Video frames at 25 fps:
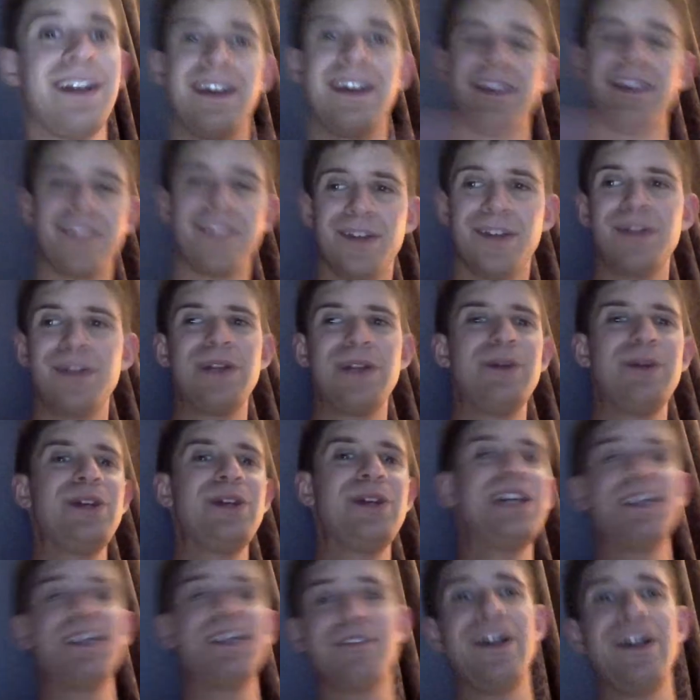
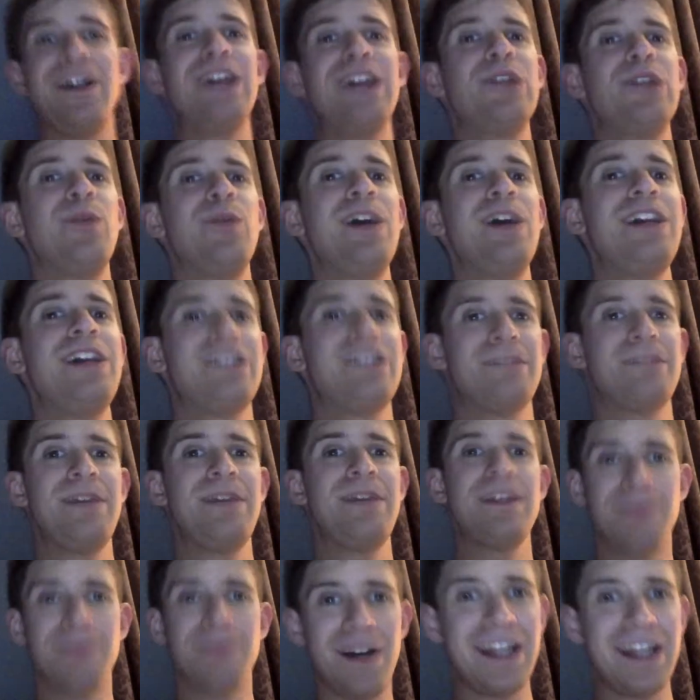WWE has found a way to
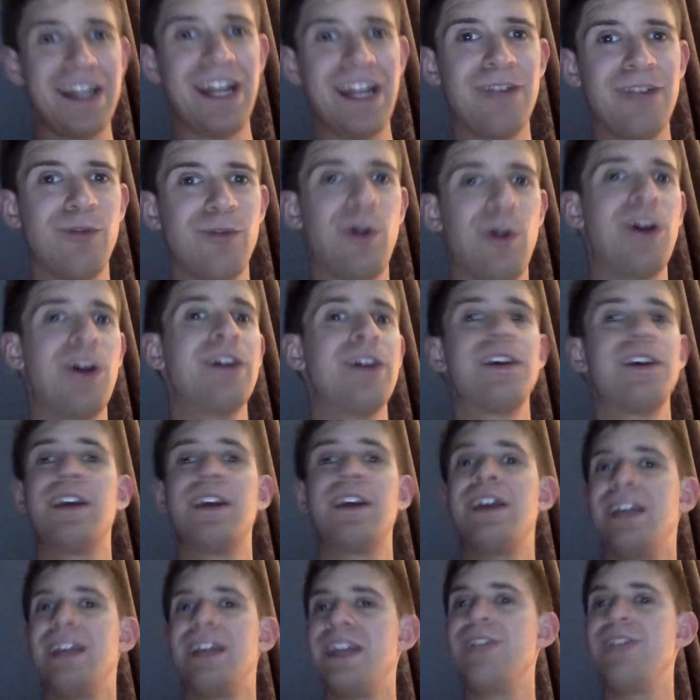make Monday Night Raw
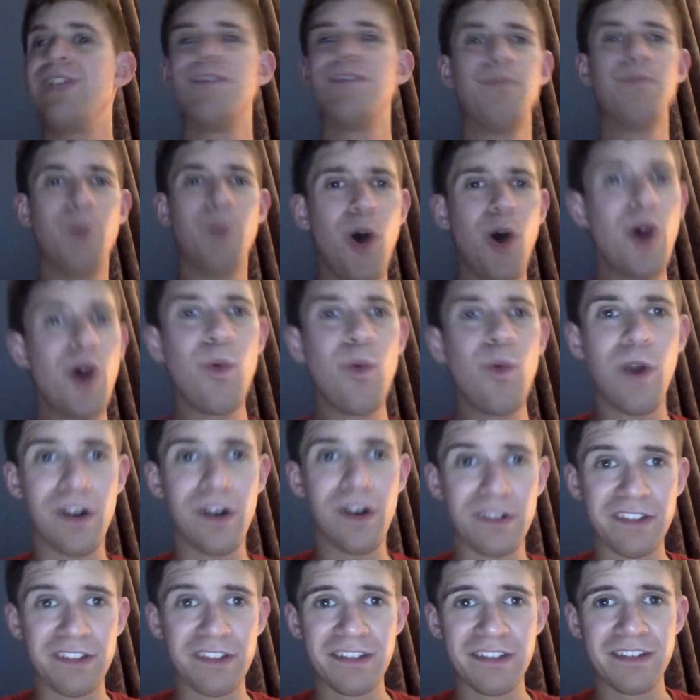even more
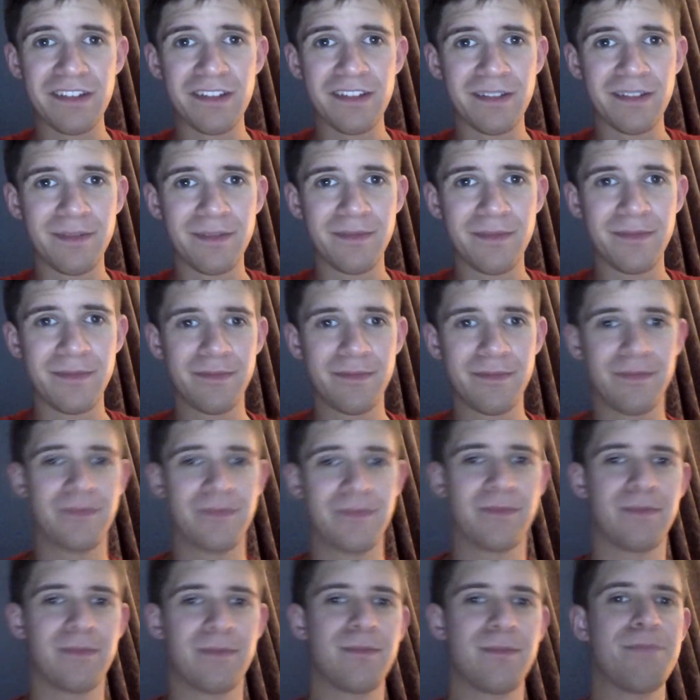worse
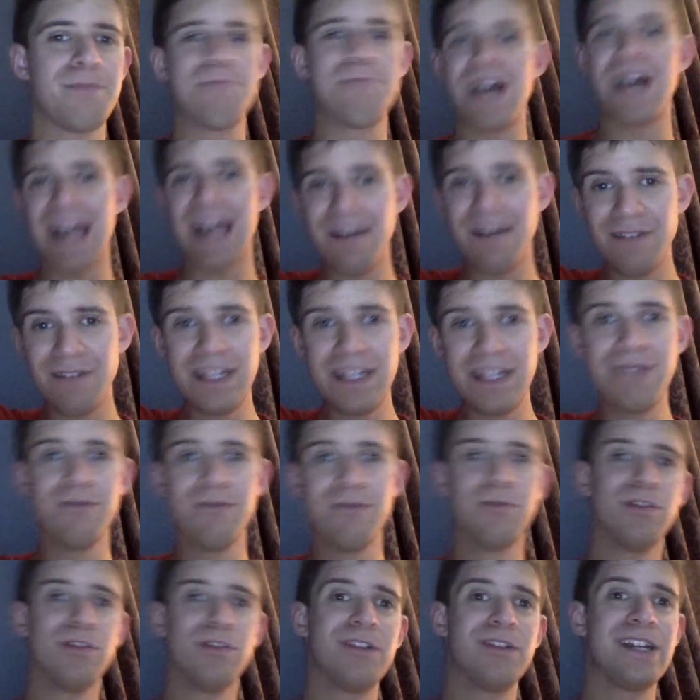by having Eva
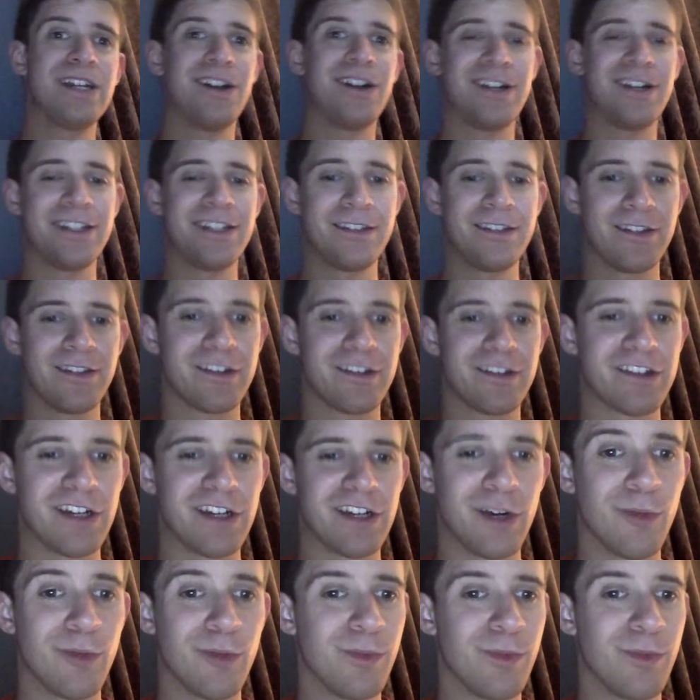Marie on the show.